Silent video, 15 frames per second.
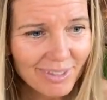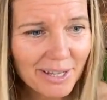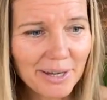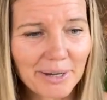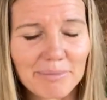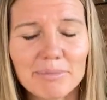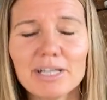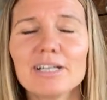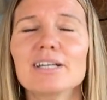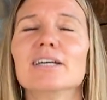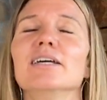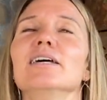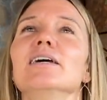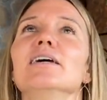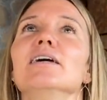
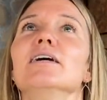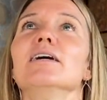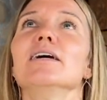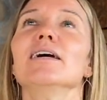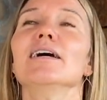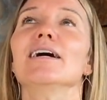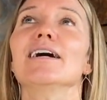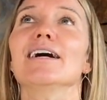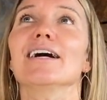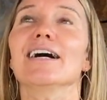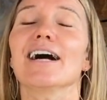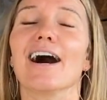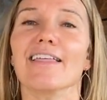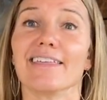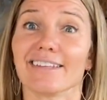
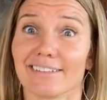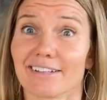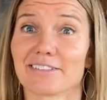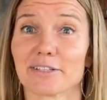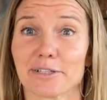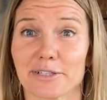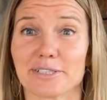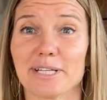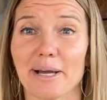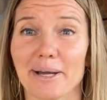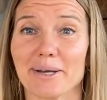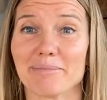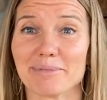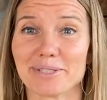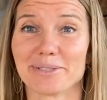I think that's a good
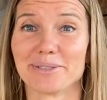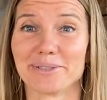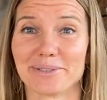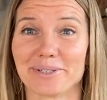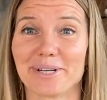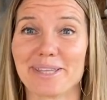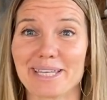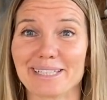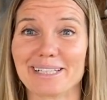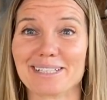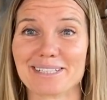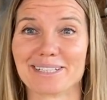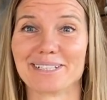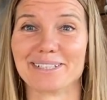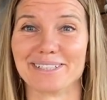time too, or I think
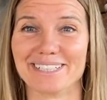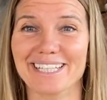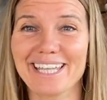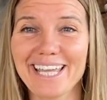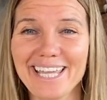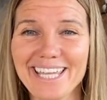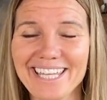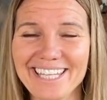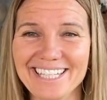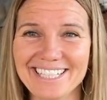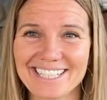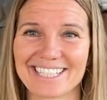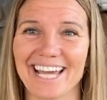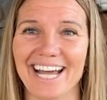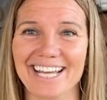that's a good
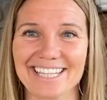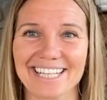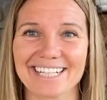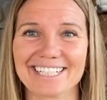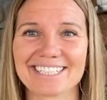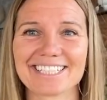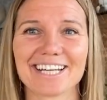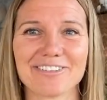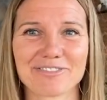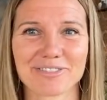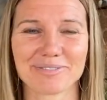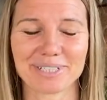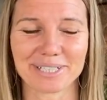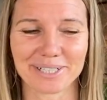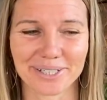sign that it's time for
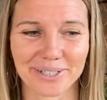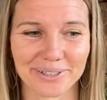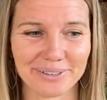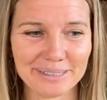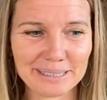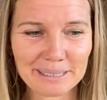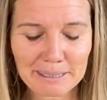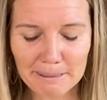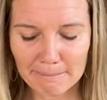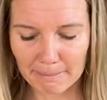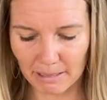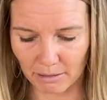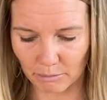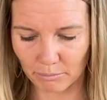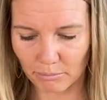me to go.
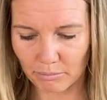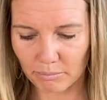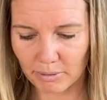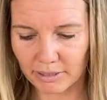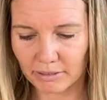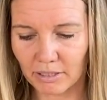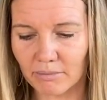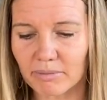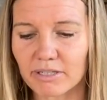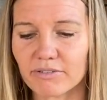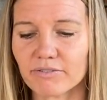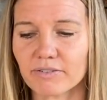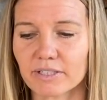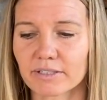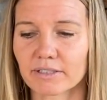But let me
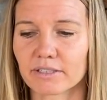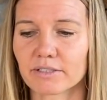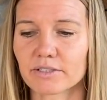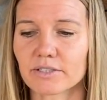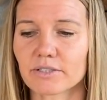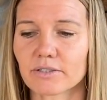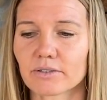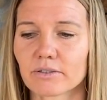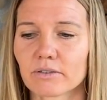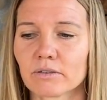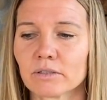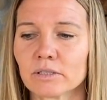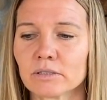feel into...